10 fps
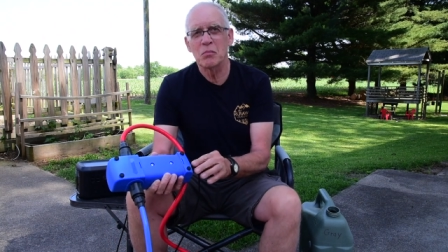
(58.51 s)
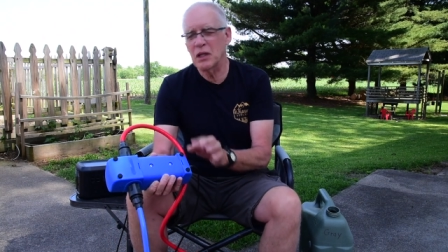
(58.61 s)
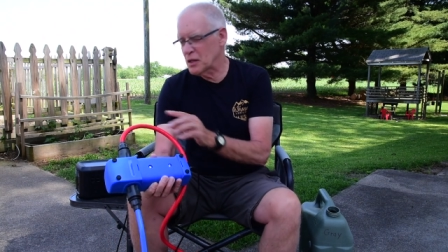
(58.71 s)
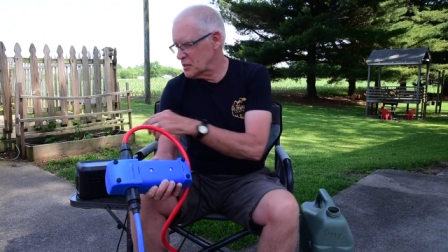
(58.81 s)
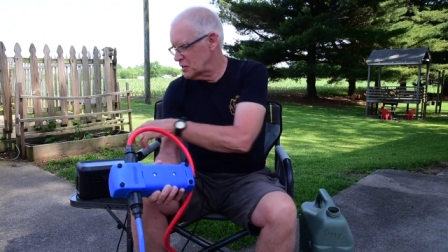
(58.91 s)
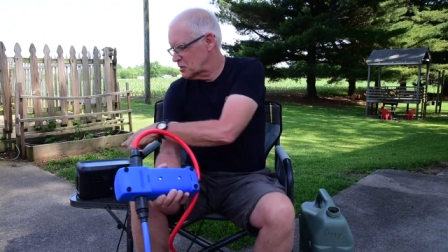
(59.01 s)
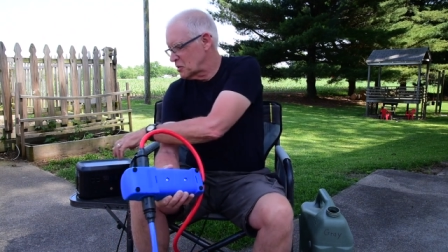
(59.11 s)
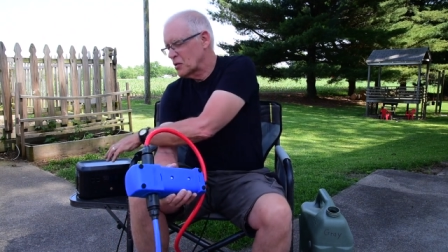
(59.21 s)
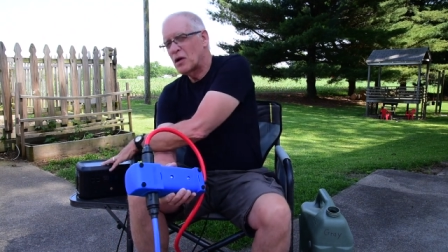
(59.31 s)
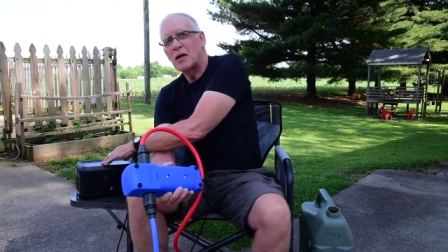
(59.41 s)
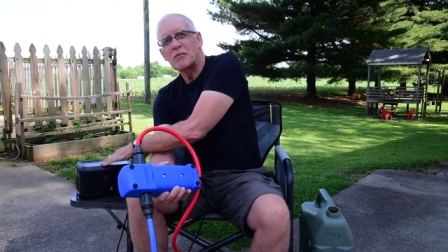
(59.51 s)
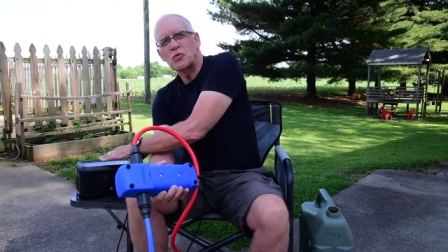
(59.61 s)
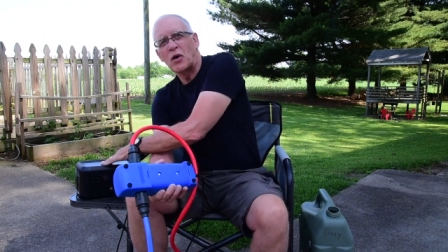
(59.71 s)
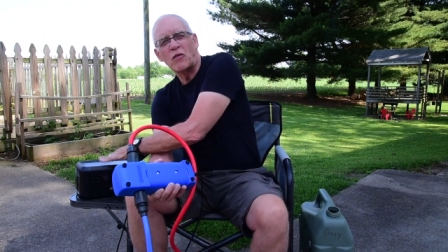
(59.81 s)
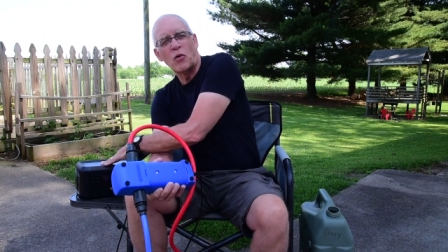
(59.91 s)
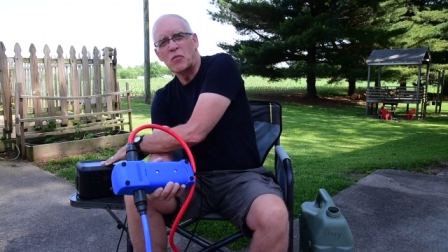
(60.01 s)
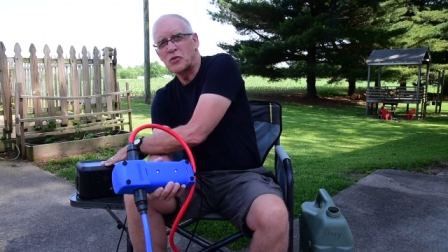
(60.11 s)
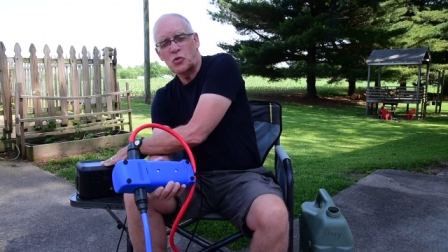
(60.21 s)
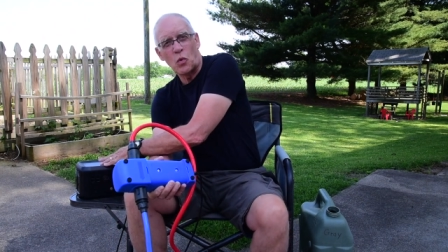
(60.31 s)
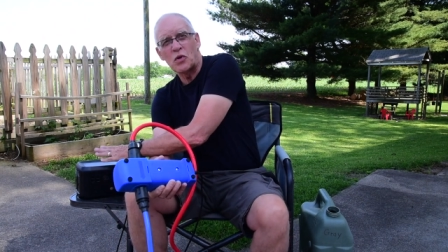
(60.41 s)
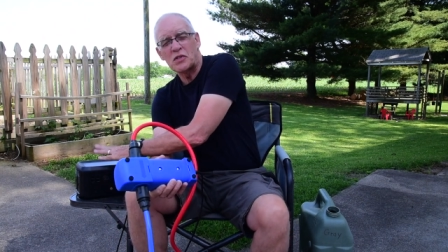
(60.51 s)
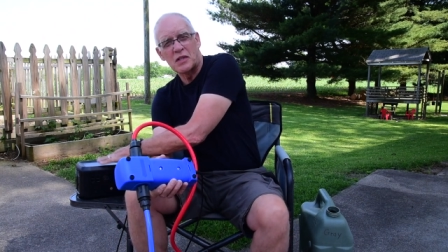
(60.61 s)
plugs into a twelve volt source.